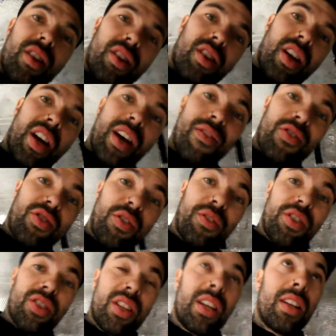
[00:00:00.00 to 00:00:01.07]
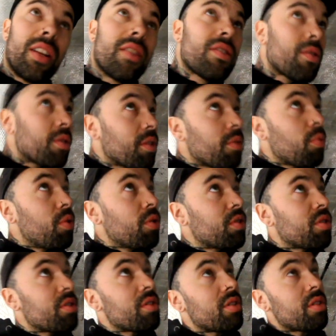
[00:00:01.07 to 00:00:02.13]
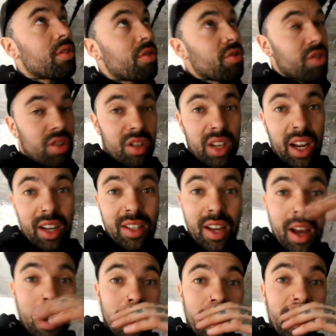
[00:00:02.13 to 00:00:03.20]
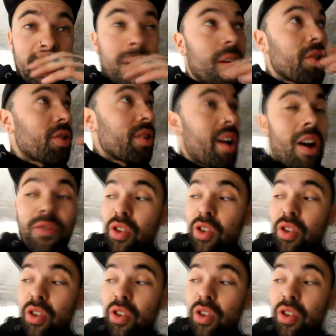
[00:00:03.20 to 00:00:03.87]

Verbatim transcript: curvature of the ceiling, so the wood doesn't stick down. So now I've